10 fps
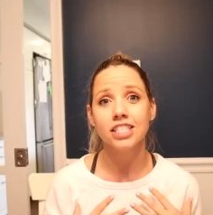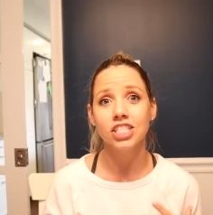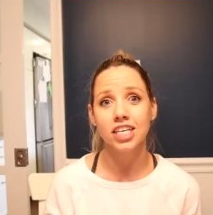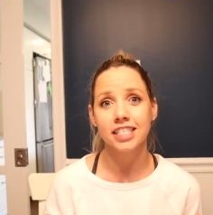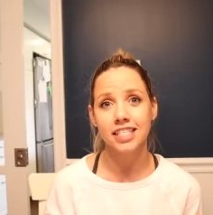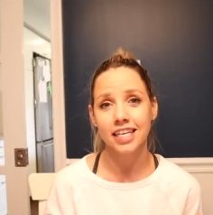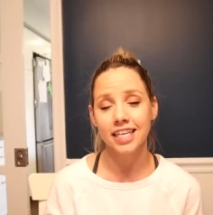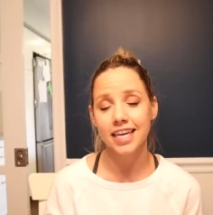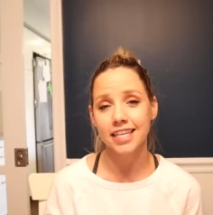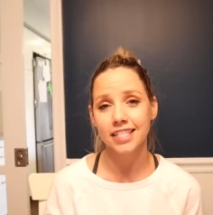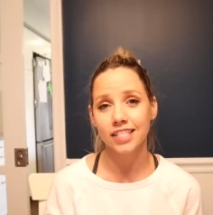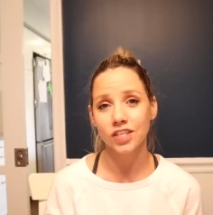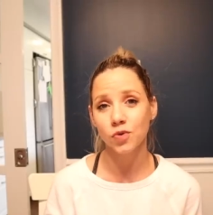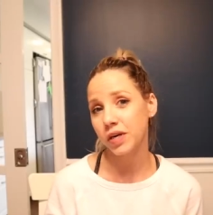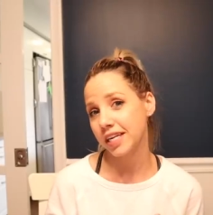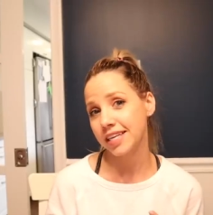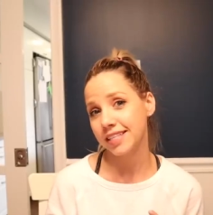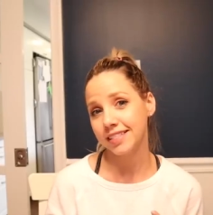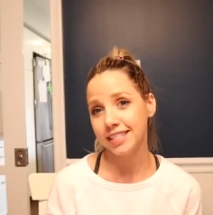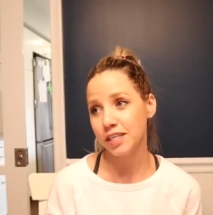just in case you want
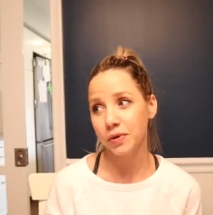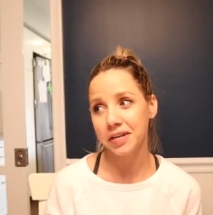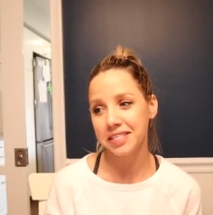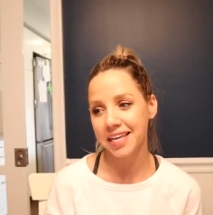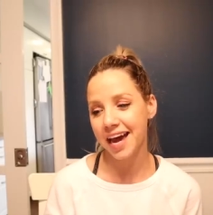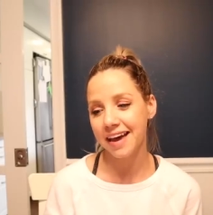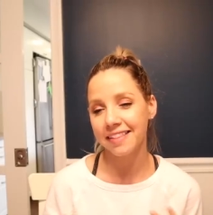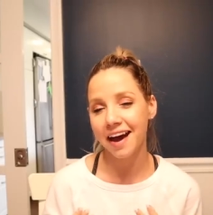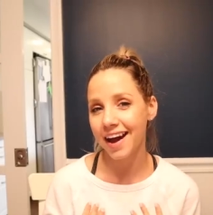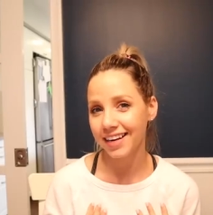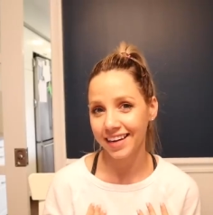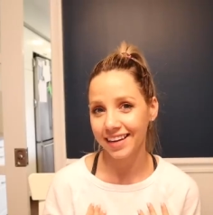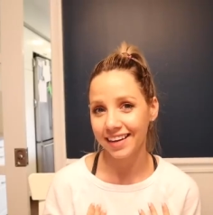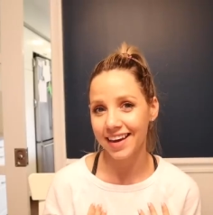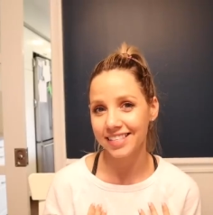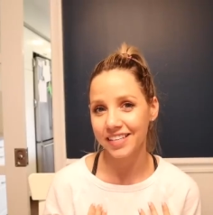to see what else they had that I didn't get.